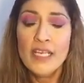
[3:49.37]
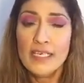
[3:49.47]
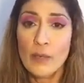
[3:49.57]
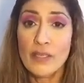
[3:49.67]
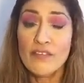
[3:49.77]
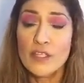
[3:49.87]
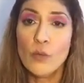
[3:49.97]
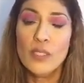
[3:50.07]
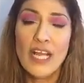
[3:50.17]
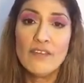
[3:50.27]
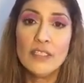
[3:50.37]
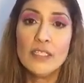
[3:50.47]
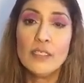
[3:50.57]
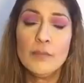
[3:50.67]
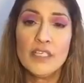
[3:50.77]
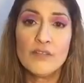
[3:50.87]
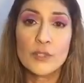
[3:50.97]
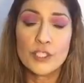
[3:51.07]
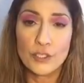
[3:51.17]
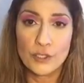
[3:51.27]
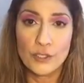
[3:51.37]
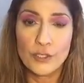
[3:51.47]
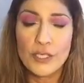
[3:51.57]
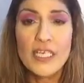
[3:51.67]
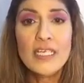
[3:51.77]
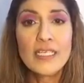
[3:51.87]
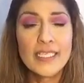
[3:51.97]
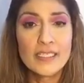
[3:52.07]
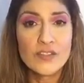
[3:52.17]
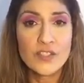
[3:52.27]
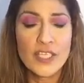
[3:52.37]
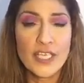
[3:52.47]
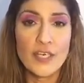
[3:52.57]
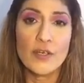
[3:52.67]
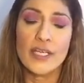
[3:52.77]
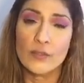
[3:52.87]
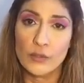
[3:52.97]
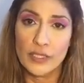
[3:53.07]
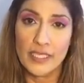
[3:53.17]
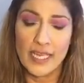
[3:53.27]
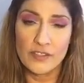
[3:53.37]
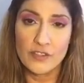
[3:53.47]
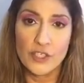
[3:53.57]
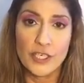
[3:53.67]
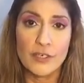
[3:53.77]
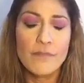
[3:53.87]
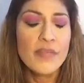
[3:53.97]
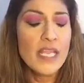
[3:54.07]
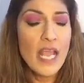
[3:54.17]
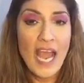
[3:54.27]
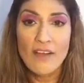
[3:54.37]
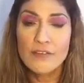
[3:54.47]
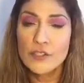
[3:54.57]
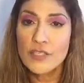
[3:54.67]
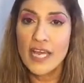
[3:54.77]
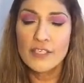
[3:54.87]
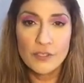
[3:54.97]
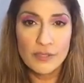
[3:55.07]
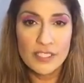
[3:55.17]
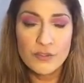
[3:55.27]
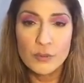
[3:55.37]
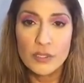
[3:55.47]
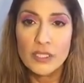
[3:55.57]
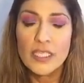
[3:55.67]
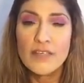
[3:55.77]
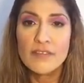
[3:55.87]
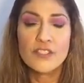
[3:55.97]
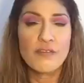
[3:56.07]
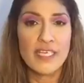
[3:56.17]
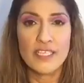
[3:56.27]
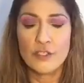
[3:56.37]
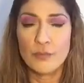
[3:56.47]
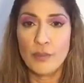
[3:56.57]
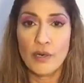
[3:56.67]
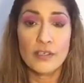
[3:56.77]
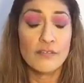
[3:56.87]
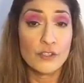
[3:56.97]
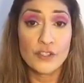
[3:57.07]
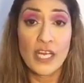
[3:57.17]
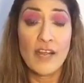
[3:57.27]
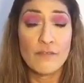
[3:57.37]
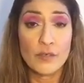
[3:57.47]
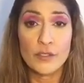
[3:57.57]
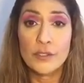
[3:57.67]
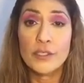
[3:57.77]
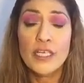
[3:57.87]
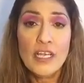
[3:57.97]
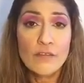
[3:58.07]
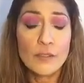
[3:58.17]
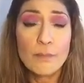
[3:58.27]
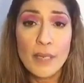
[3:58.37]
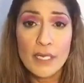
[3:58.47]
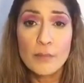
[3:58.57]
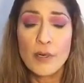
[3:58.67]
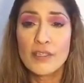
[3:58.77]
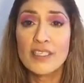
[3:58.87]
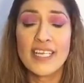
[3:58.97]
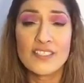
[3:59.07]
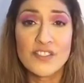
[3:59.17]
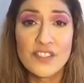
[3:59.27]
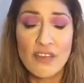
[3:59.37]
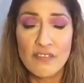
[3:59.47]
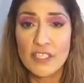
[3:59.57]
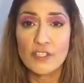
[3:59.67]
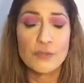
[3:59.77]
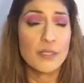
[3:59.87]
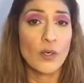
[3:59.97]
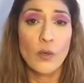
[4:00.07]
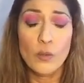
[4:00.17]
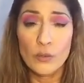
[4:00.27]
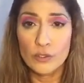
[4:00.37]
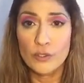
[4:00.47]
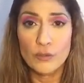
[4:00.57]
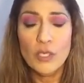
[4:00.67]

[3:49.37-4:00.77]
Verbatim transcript: Now, even though we'll have a little bit of a return late this year and early next year, after that, Uranus will leave this financial part of your sky for good. For the better part of the next 7 years, been a whole new